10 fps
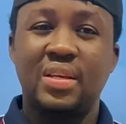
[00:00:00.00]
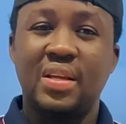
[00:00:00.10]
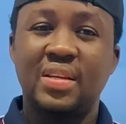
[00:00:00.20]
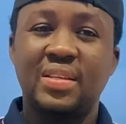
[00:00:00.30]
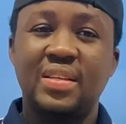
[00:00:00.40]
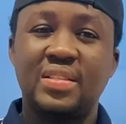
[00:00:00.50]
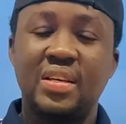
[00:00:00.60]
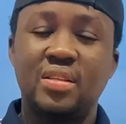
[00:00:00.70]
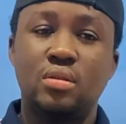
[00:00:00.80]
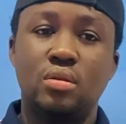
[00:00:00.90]
And as I said,
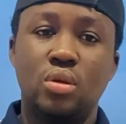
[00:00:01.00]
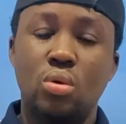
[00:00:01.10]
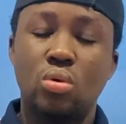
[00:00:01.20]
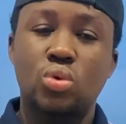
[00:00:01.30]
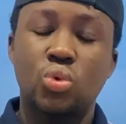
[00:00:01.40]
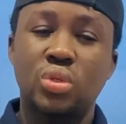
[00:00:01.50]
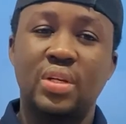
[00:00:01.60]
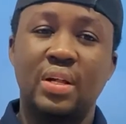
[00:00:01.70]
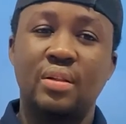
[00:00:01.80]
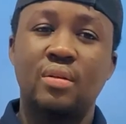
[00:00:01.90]
in
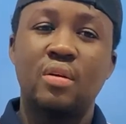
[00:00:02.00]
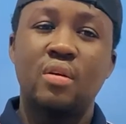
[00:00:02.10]
total